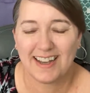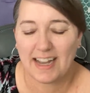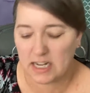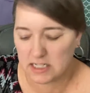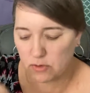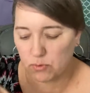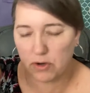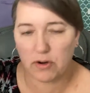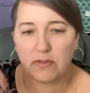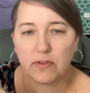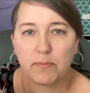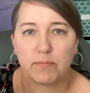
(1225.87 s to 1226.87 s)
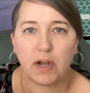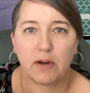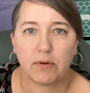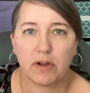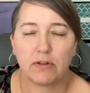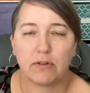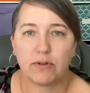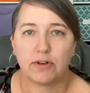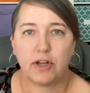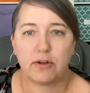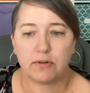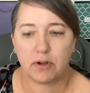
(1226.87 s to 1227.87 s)
because I wrote a little
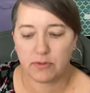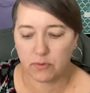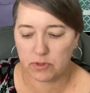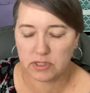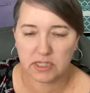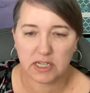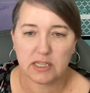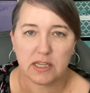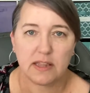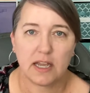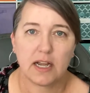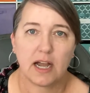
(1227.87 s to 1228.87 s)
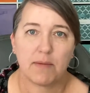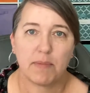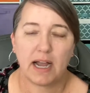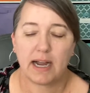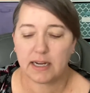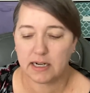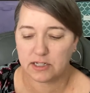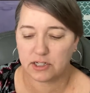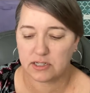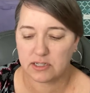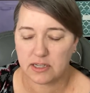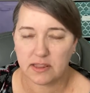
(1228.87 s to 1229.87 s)
note on the receipt that they got back, and I
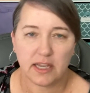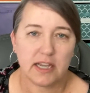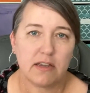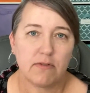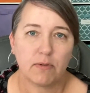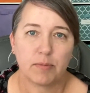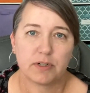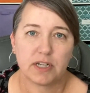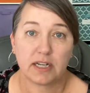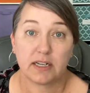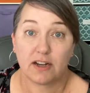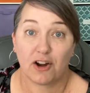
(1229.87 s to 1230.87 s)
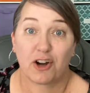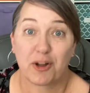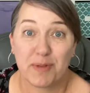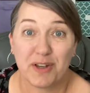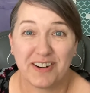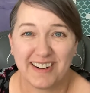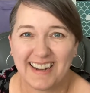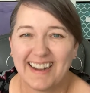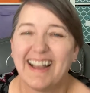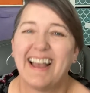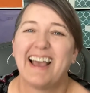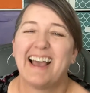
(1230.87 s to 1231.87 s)
just said, "Thank you for protecting our community."
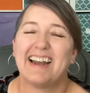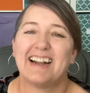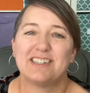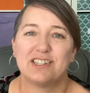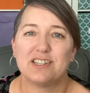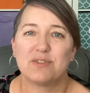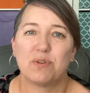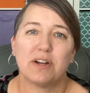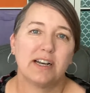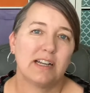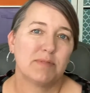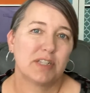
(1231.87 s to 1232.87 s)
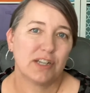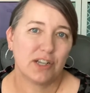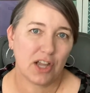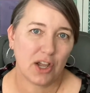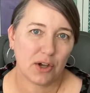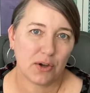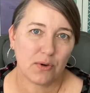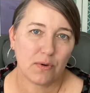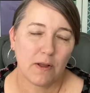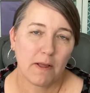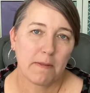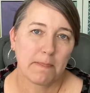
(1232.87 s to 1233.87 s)
And I just wanted him to know
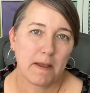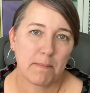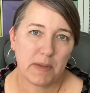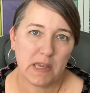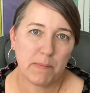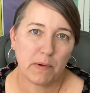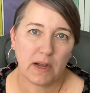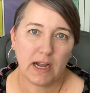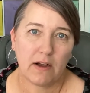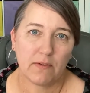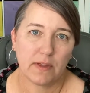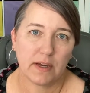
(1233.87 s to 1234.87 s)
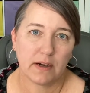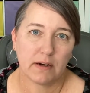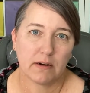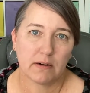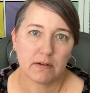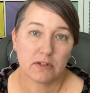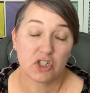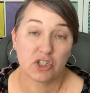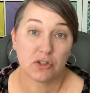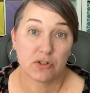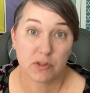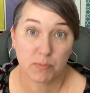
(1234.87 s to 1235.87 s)
that people out there
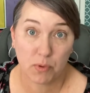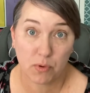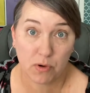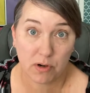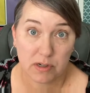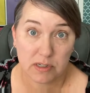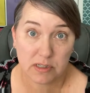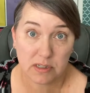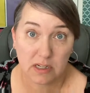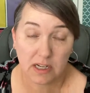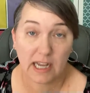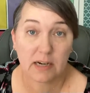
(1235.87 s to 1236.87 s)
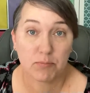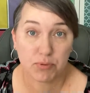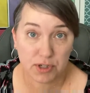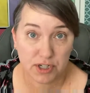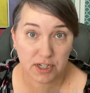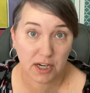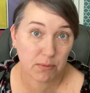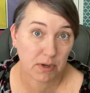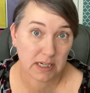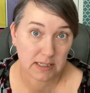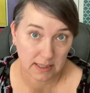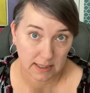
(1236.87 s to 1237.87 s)
still support and appreciate
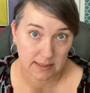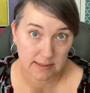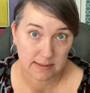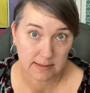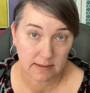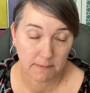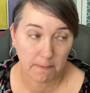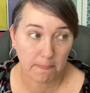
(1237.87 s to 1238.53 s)
what he does.